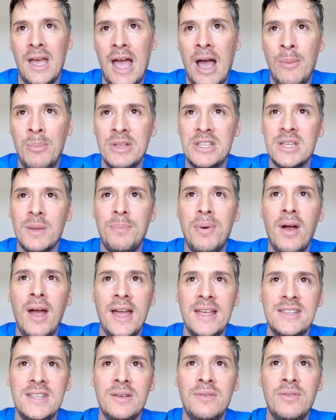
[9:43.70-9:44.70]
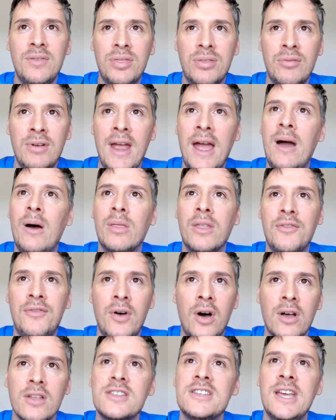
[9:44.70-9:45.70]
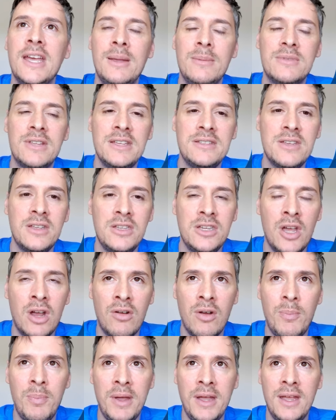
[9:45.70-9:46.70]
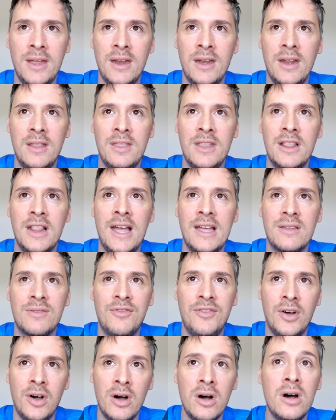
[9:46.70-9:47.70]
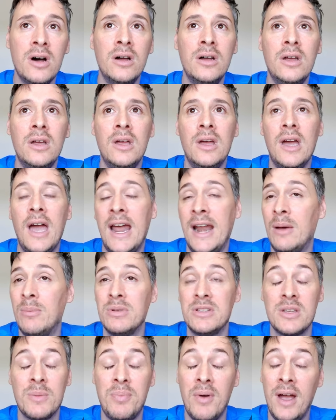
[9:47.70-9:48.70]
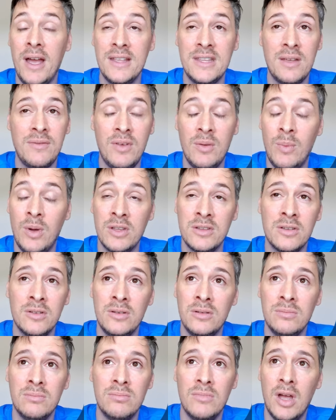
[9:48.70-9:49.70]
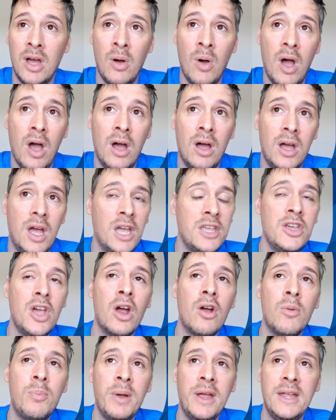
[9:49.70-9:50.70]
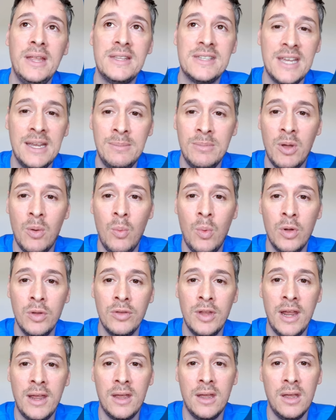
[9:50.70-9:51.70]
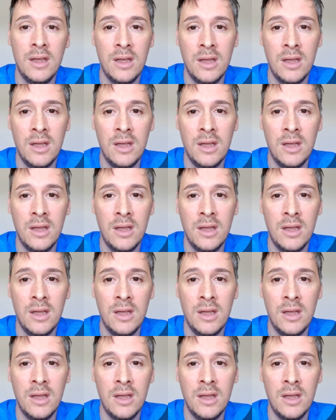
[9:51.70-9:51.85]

I'll be surprised if 3 out of the 4 teams isn't European in the last 4, and I'll be surprised if it wasn't a European team that won it.